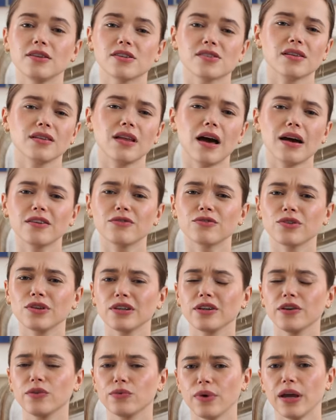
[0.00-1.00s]
There's a lot of
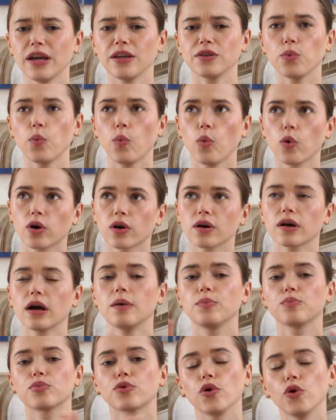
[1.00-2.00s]
really great work
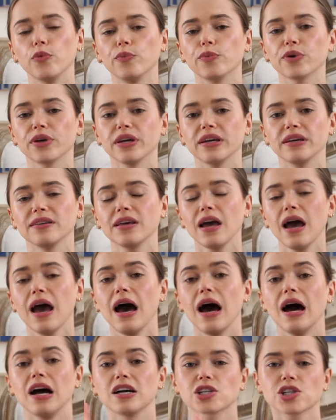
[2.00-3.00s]
appropriate
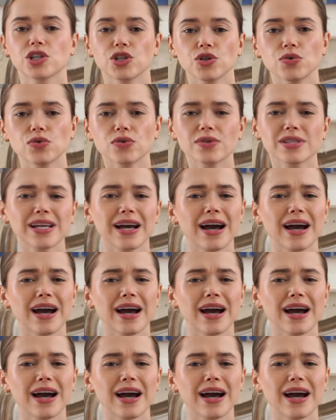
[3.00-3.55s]
uh, shoes,